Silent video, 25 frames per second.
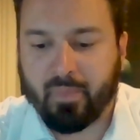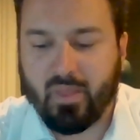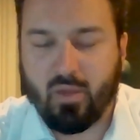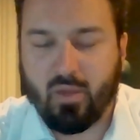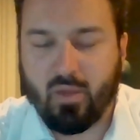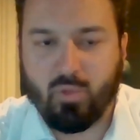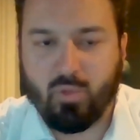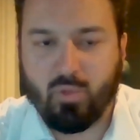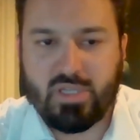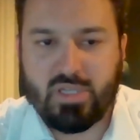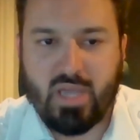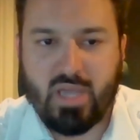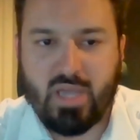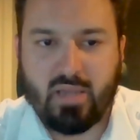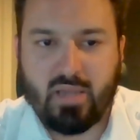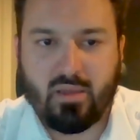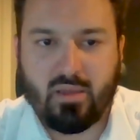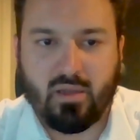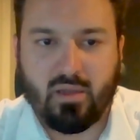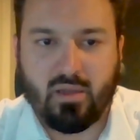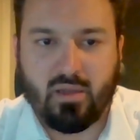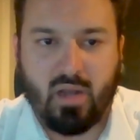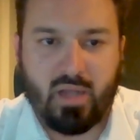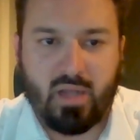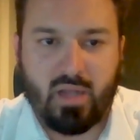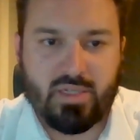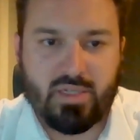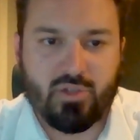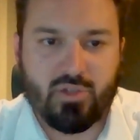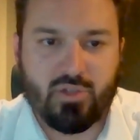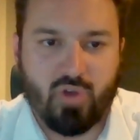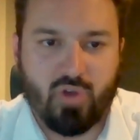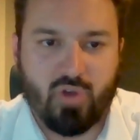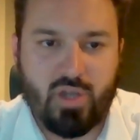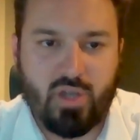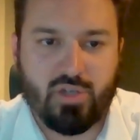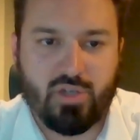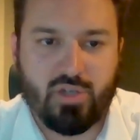we take a
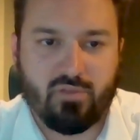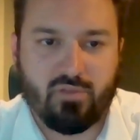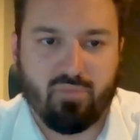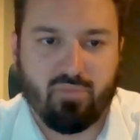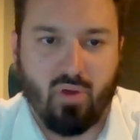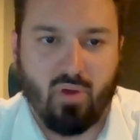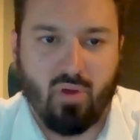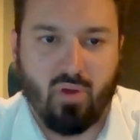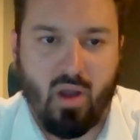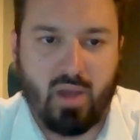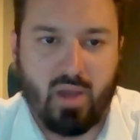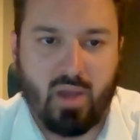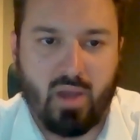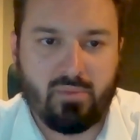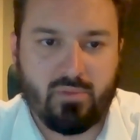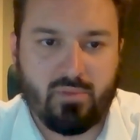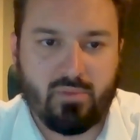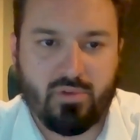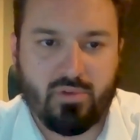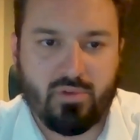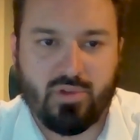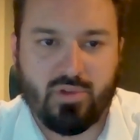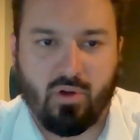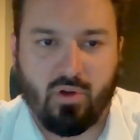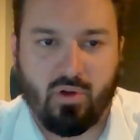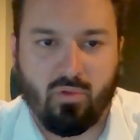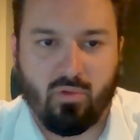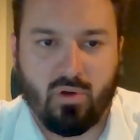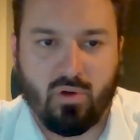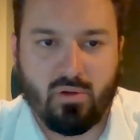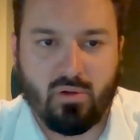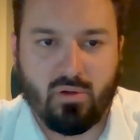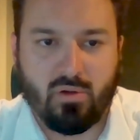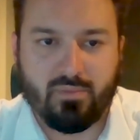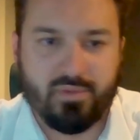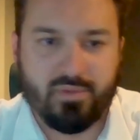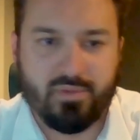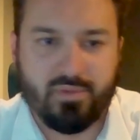concentration of brine or salt
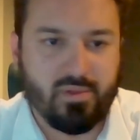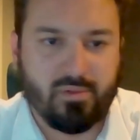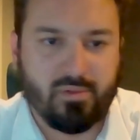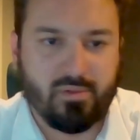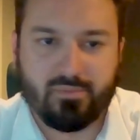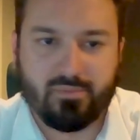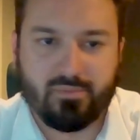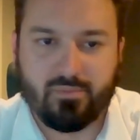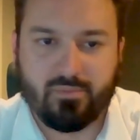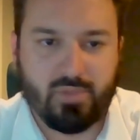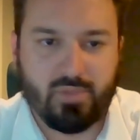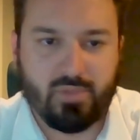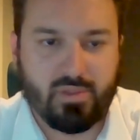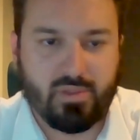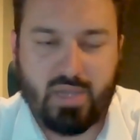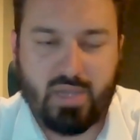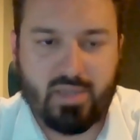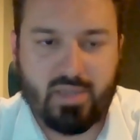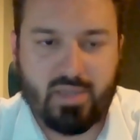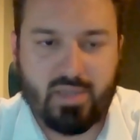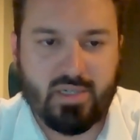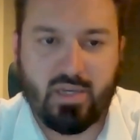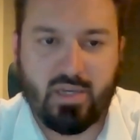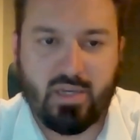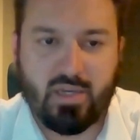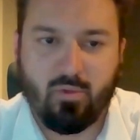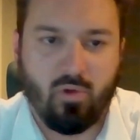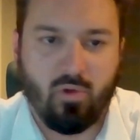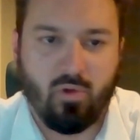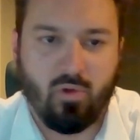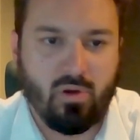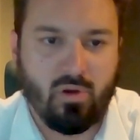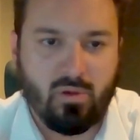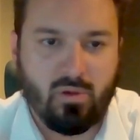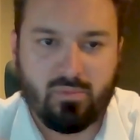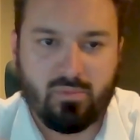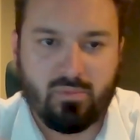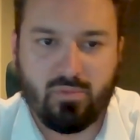water. So we take city
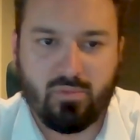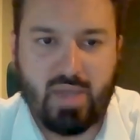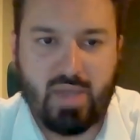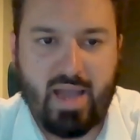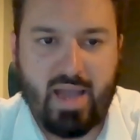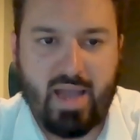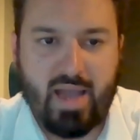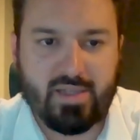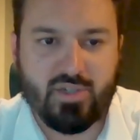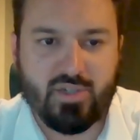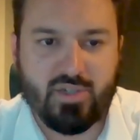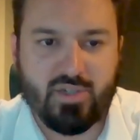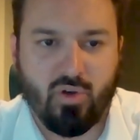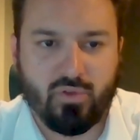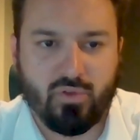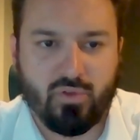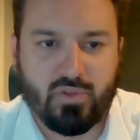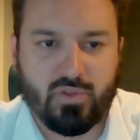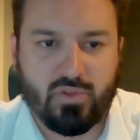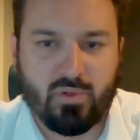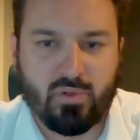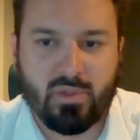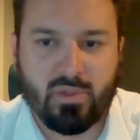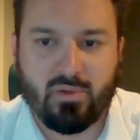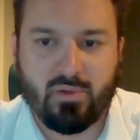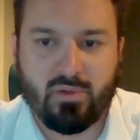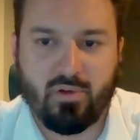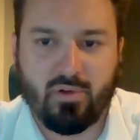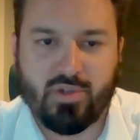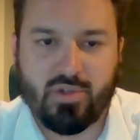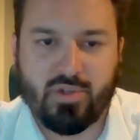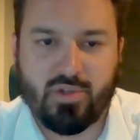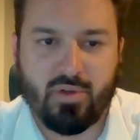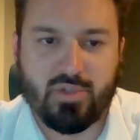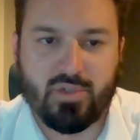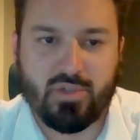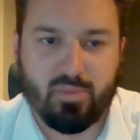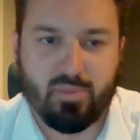water, we add salt to it. Our
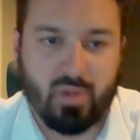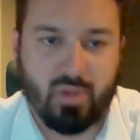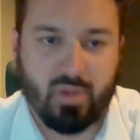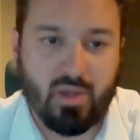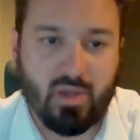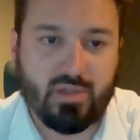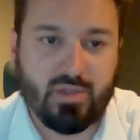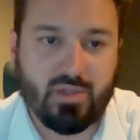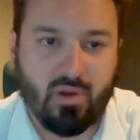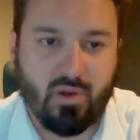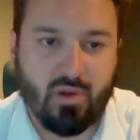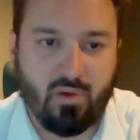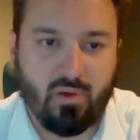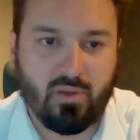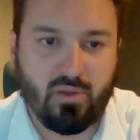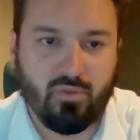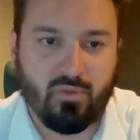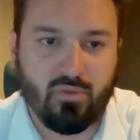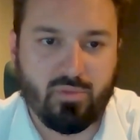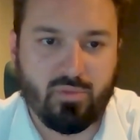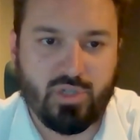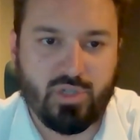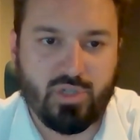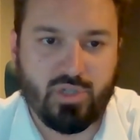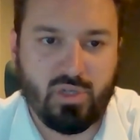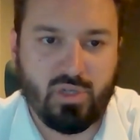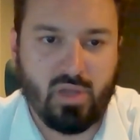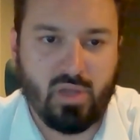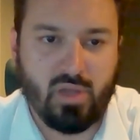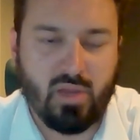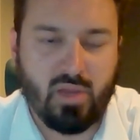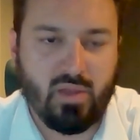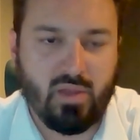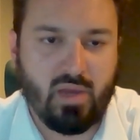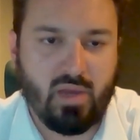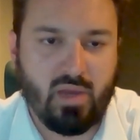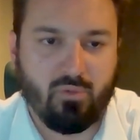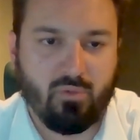salt supply is currently from
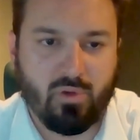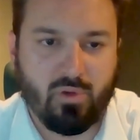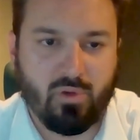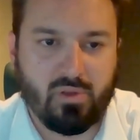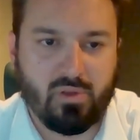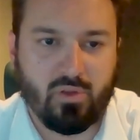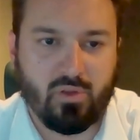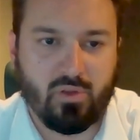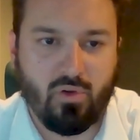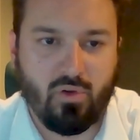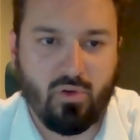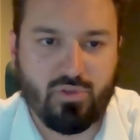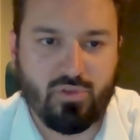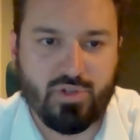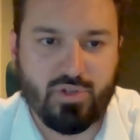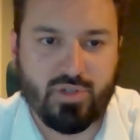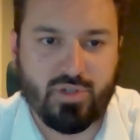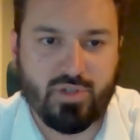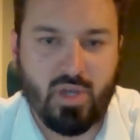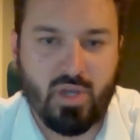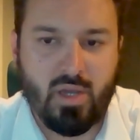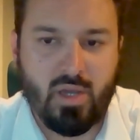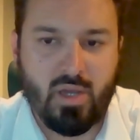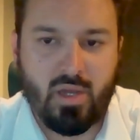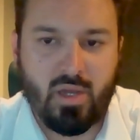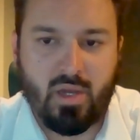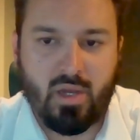Chile. They have one of the largest